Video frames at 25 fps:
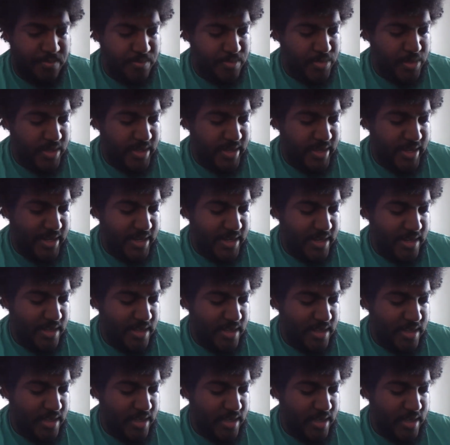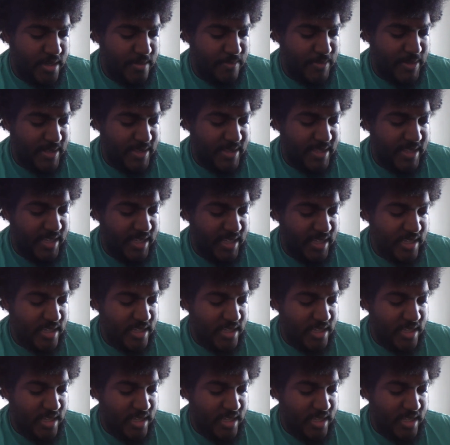But um, I think
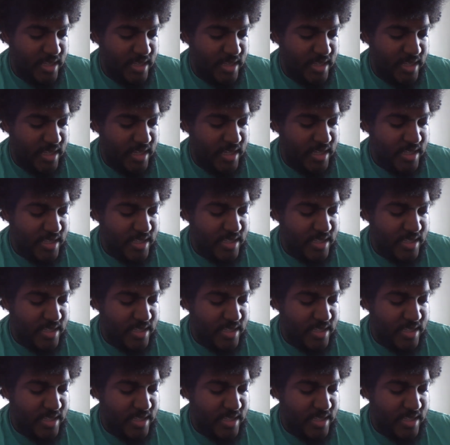I think